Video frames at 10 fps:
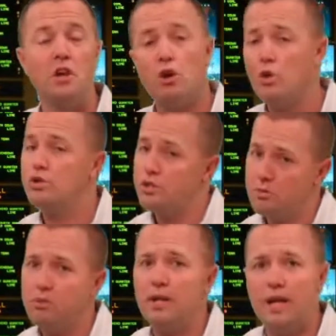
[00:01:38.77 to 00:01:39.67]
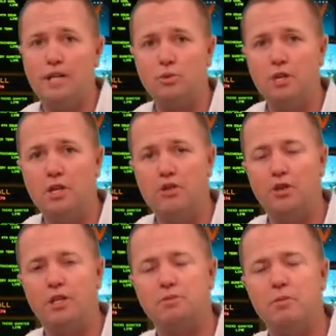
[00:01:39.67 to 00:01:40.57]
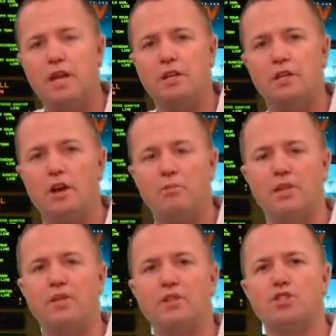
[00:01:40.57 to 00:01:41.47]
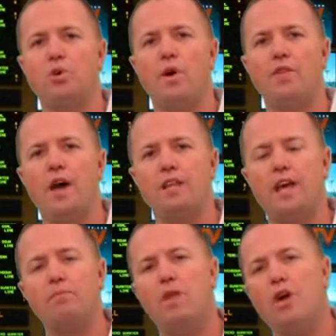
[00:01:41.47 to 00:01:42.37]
Of course, he didn't play last week either against Manning and company, and they still won that game.